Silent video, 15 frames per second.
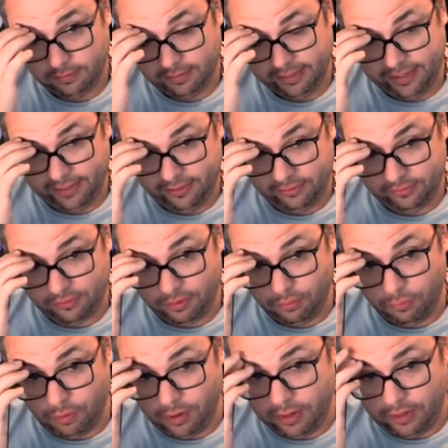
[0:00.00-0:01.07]
Yeah, these are
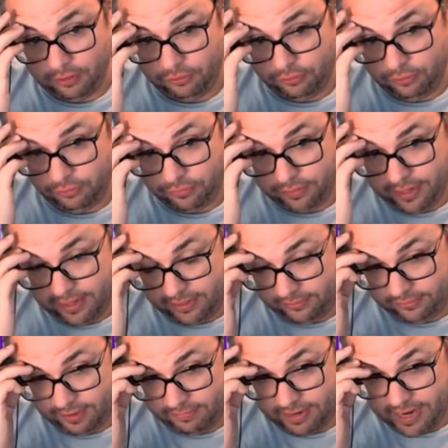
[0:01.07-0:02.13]
a 1, a 2, 3, and a
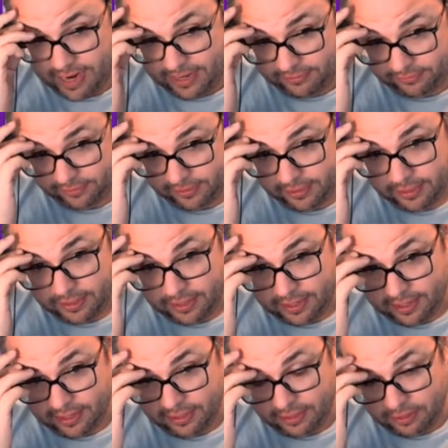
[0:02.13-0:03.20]
7, 8.
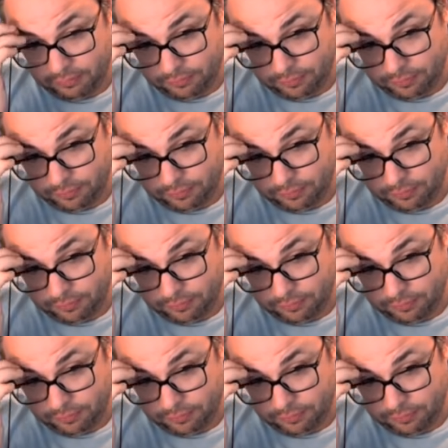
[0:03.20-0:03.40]
None of